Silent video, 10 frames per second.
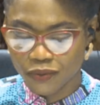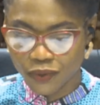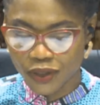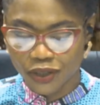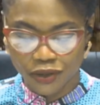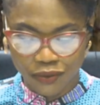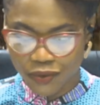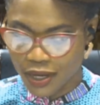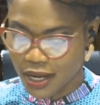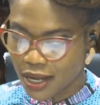would you
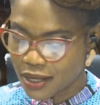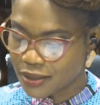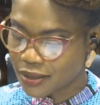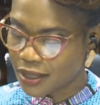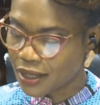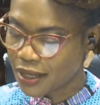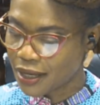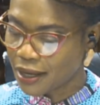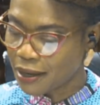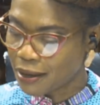say
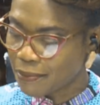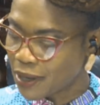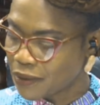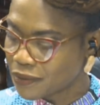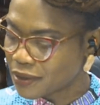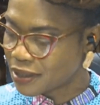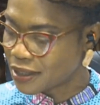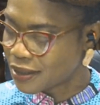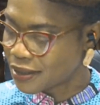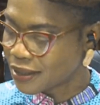about
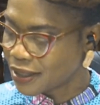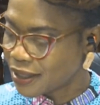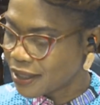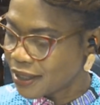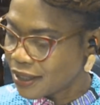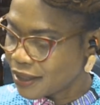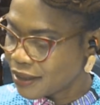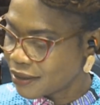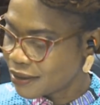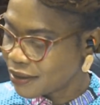this?
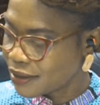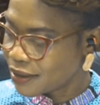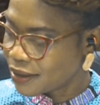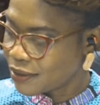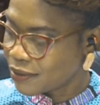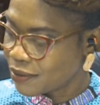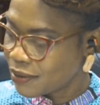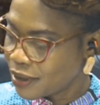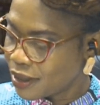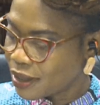You know,
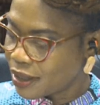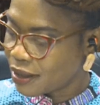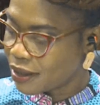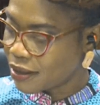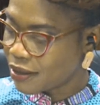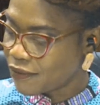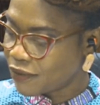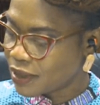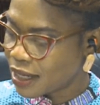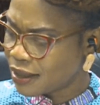
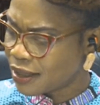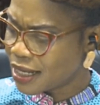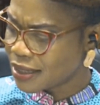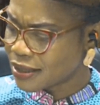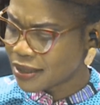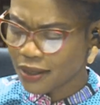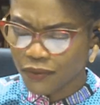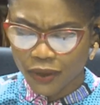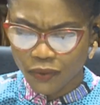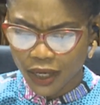even that last year
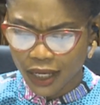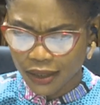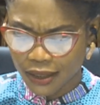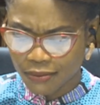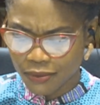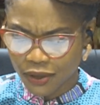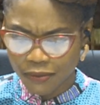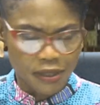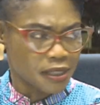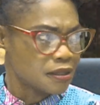we had
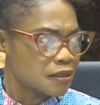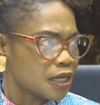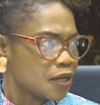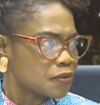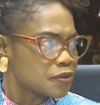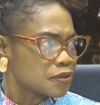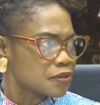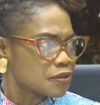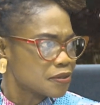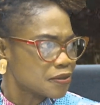something close
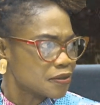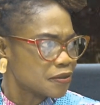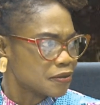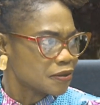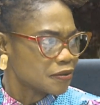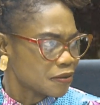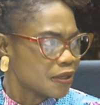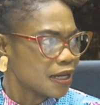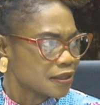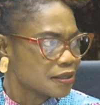to that.